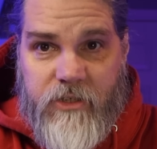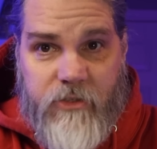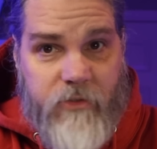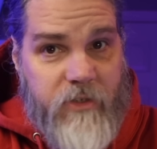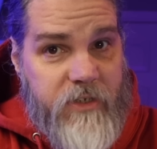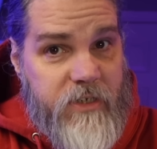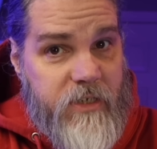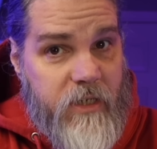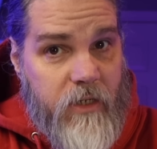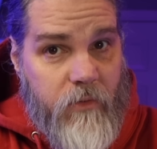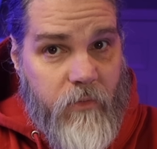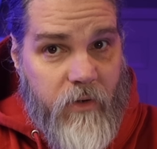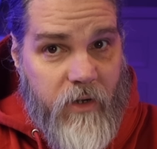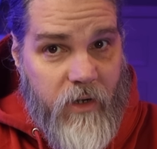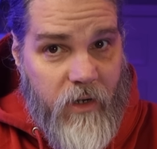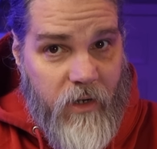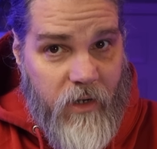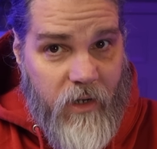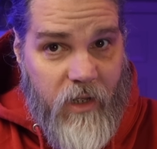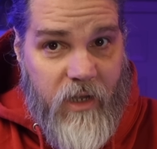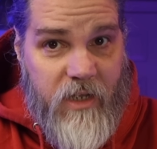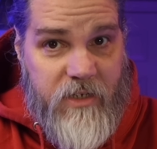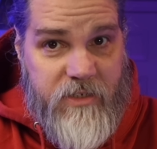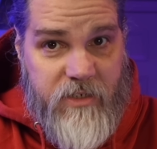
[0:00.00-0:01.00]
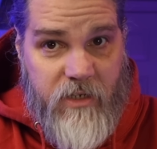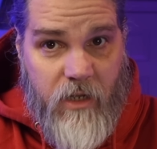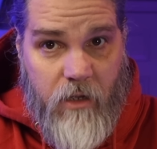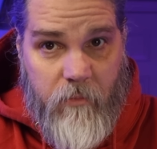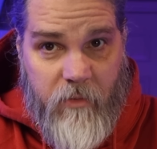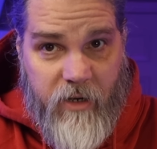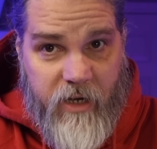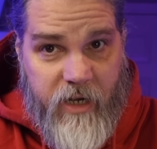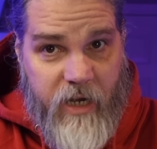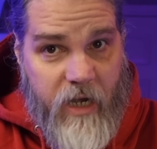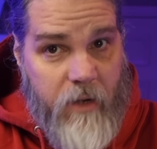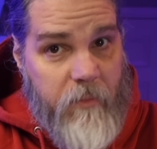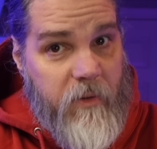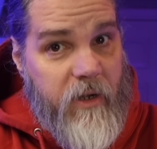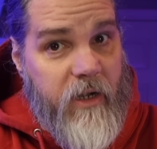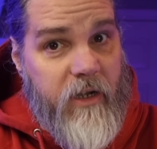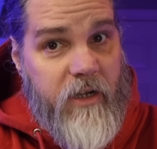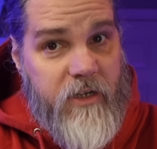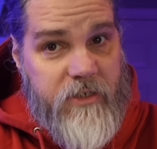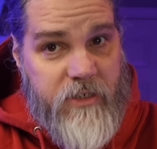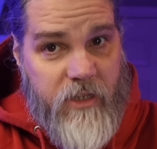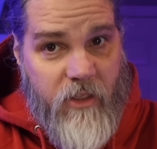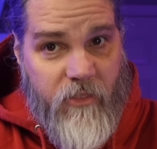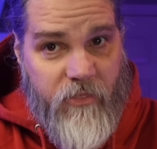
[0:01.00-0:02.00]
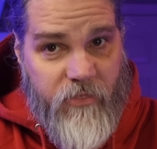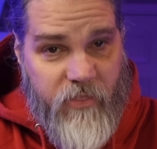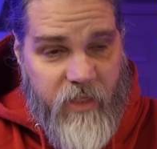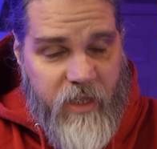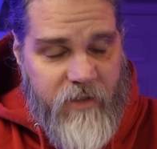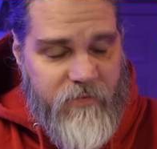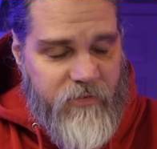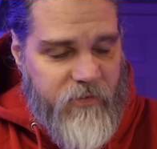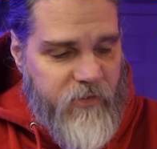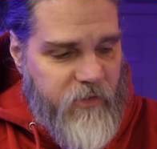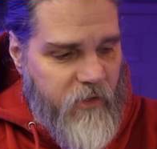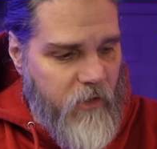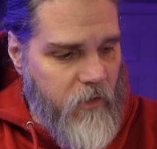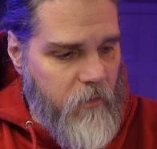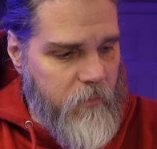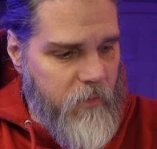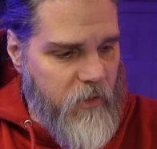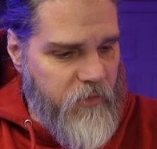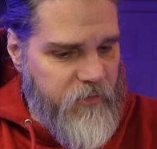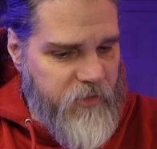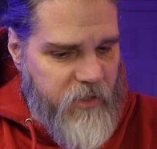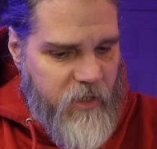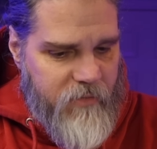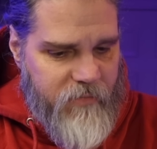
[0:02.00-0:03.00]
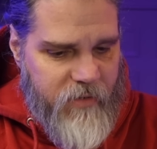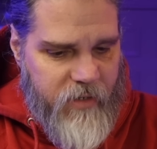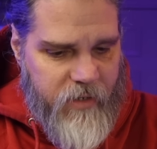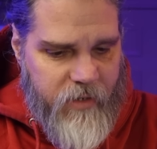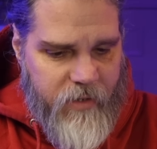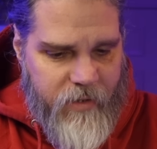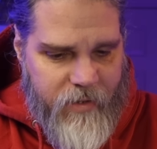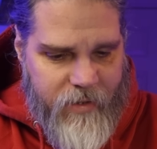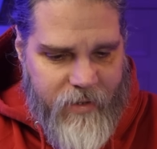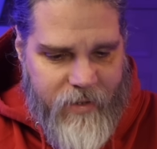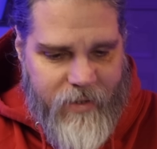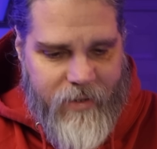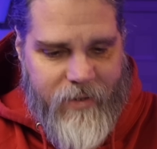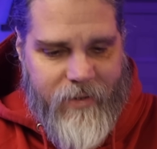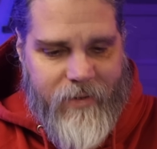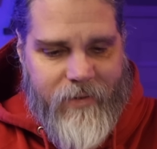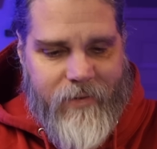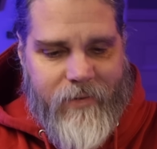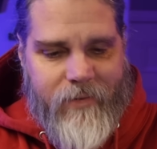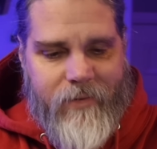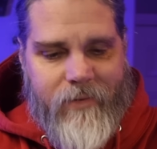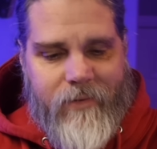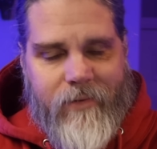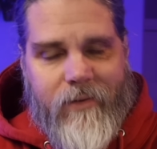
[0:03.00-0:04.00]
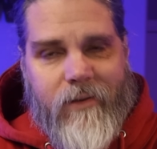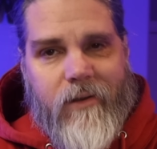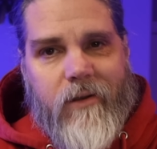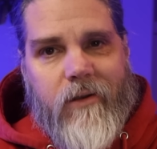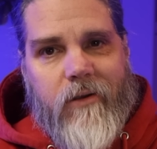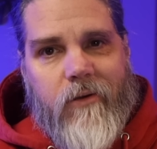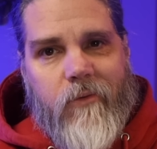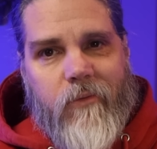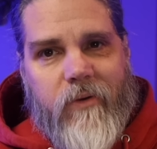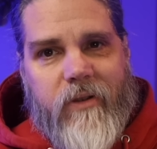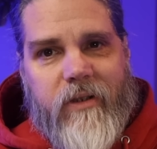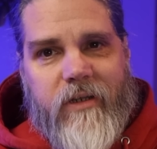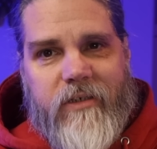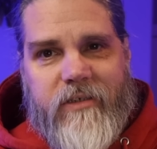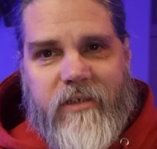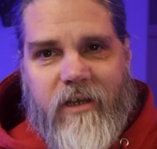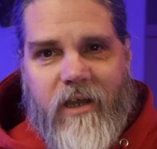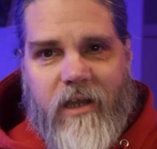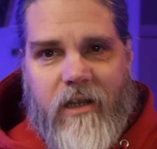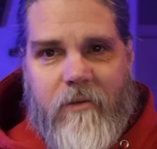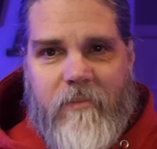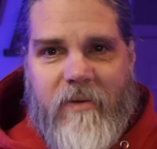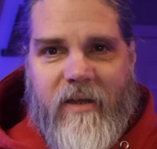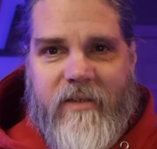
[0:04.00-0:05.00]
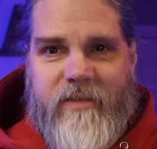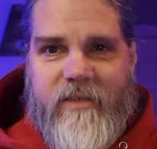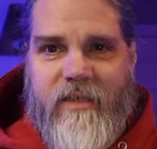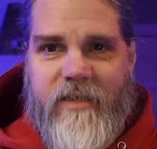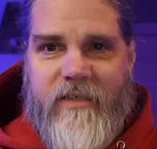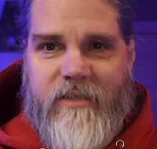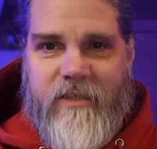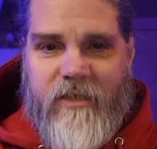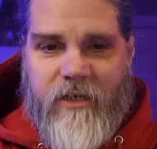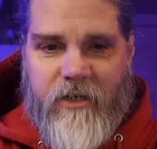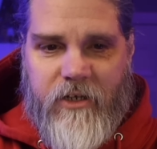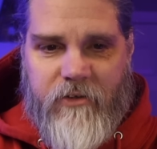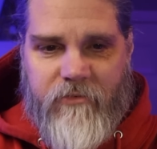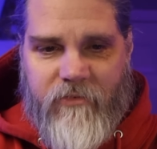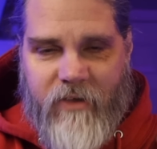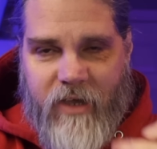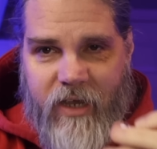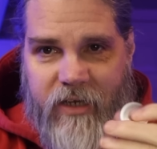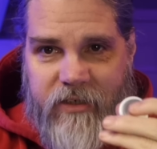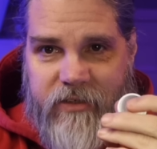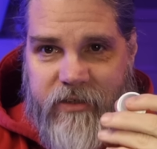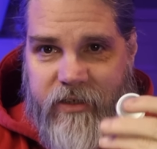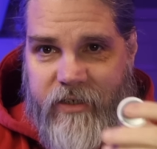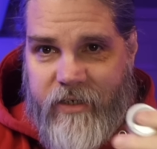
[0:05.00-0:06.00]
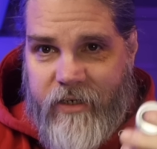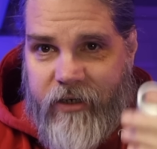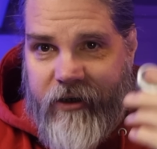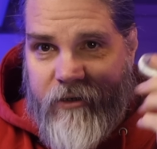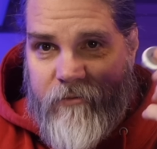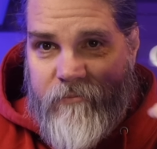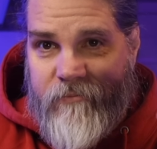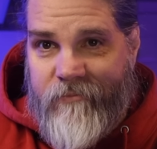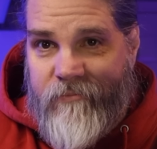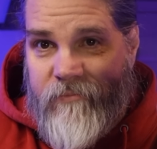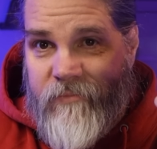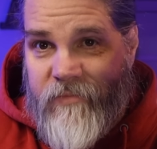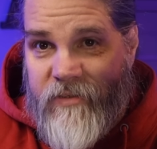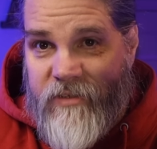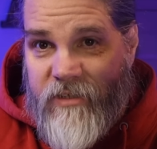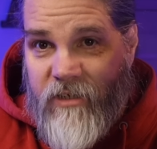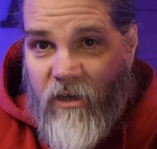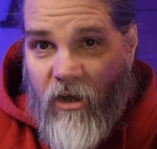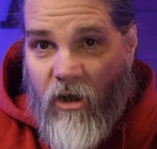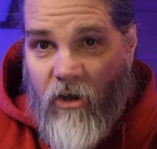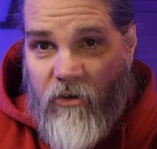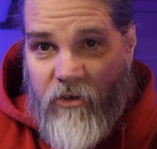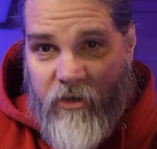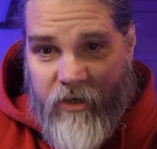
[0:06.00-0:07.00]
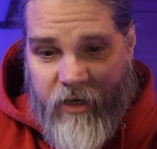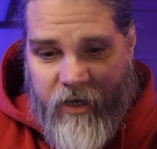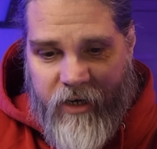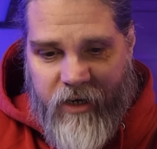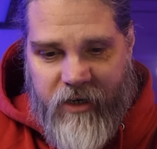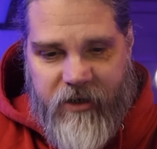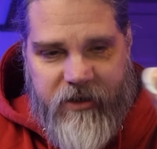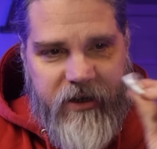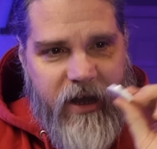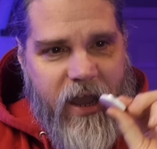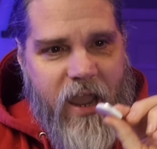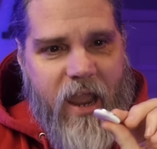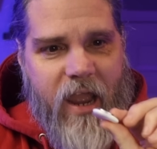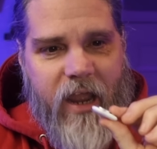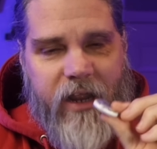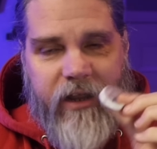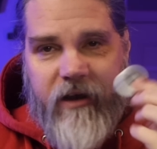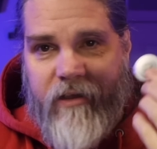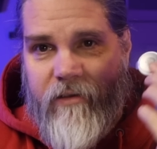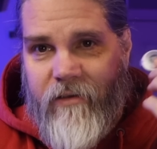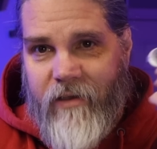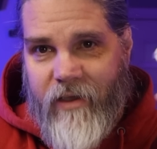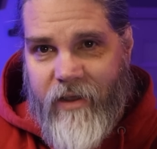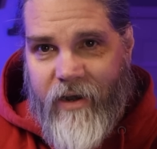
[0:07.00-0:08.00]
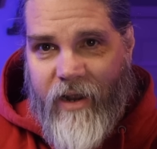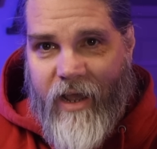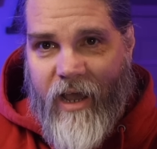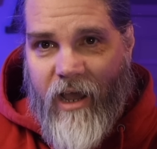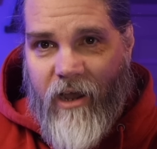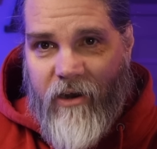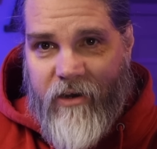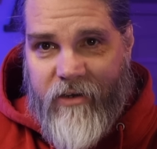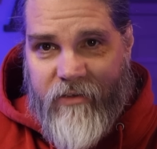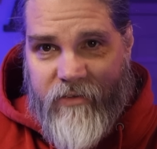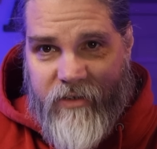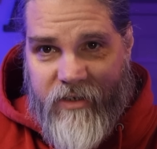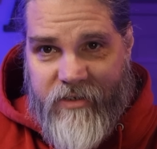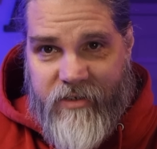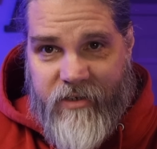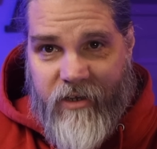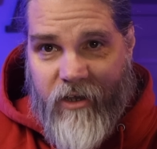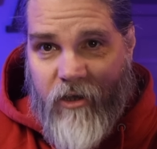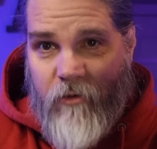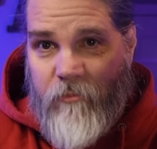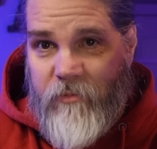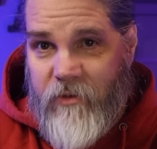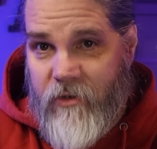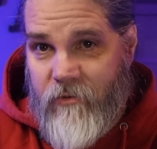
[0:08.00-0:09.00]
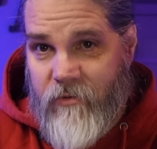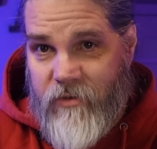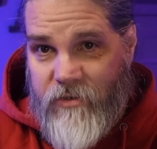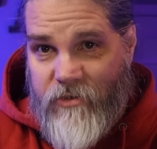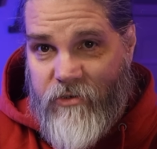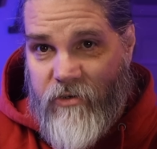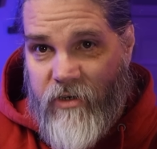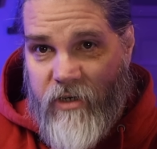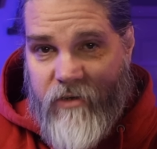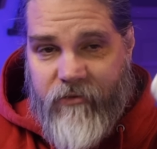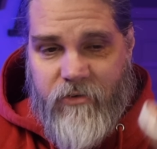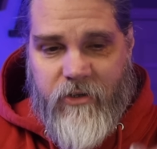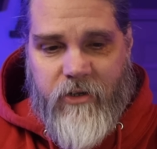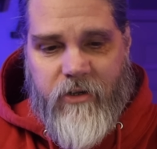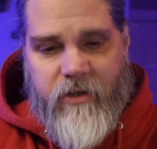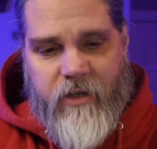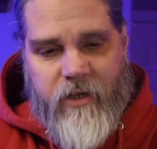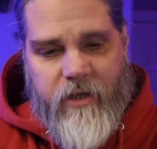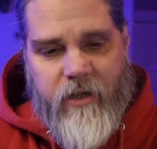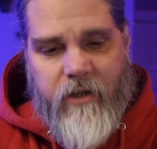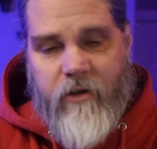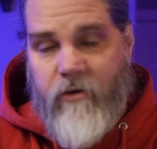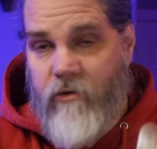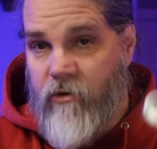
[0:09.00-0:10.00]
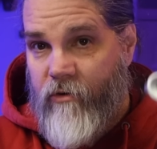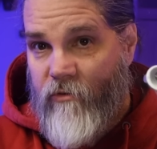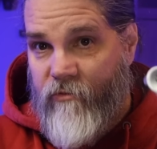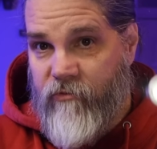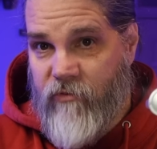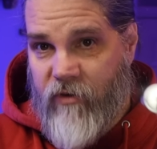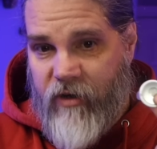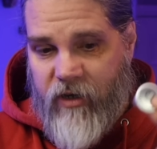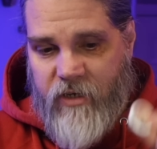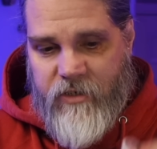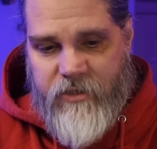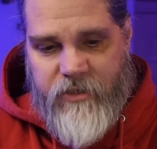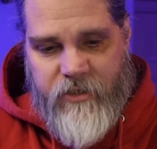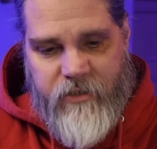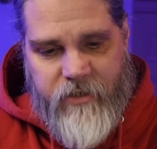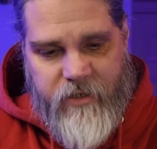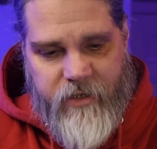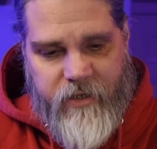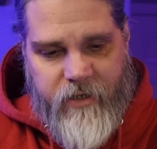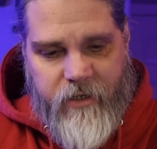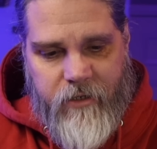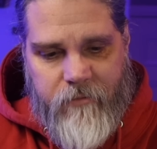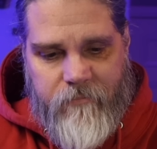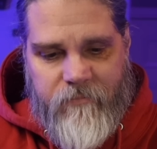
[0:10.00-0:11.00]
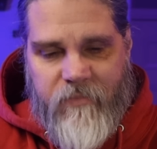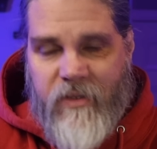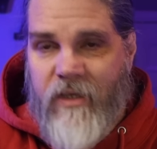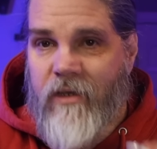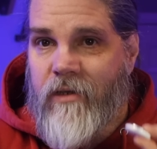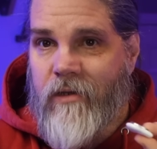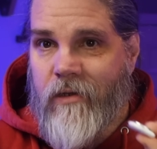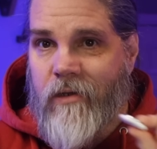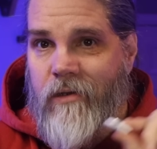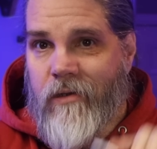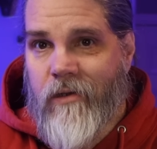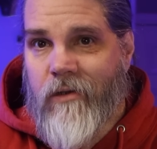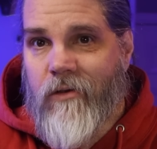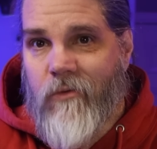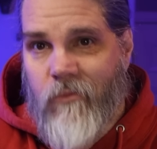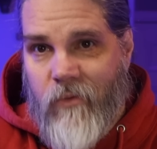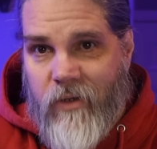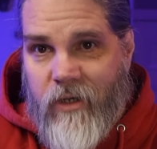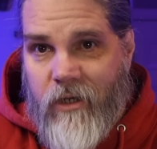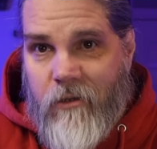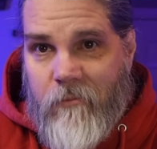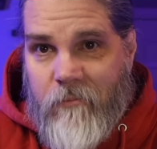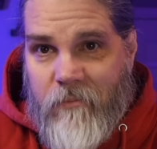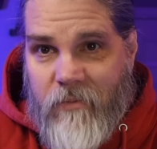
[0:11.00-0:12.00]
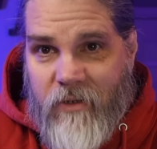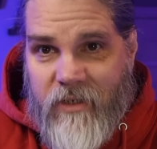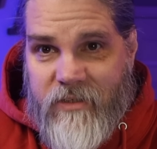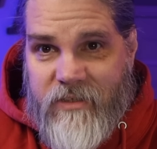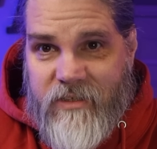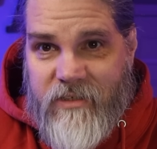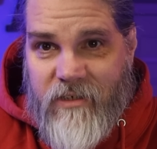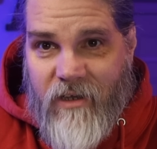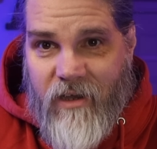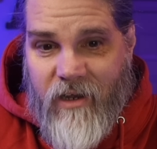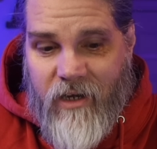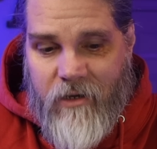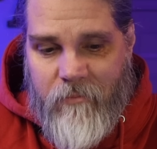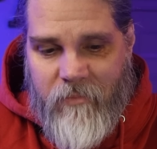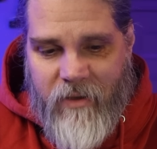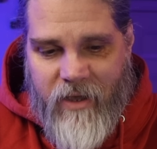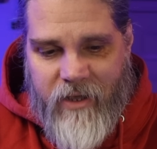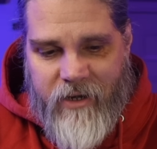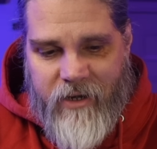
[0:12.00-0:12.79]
recently where I lost all my camera gear because a thief stole most of it, we're going to talk about this little device here. It's called an AirTag. And how can this help you retrieve your gear or find your gear? Well, let's talk about